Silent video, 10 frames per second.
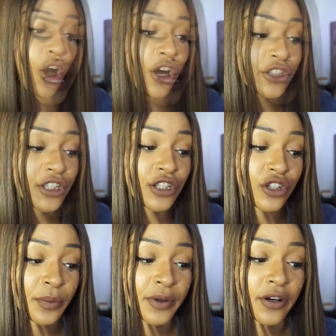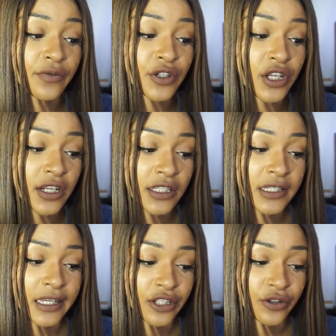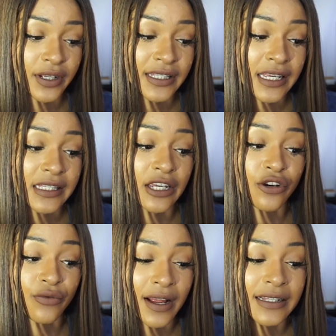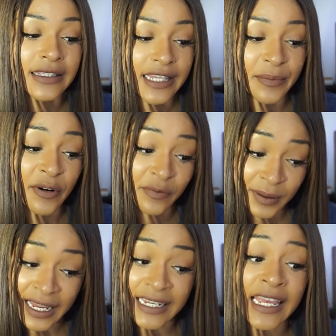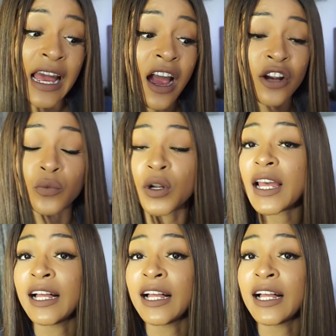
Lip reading: Onto the topic of returning to Nigeria takes a grand scheme of planning, hard work,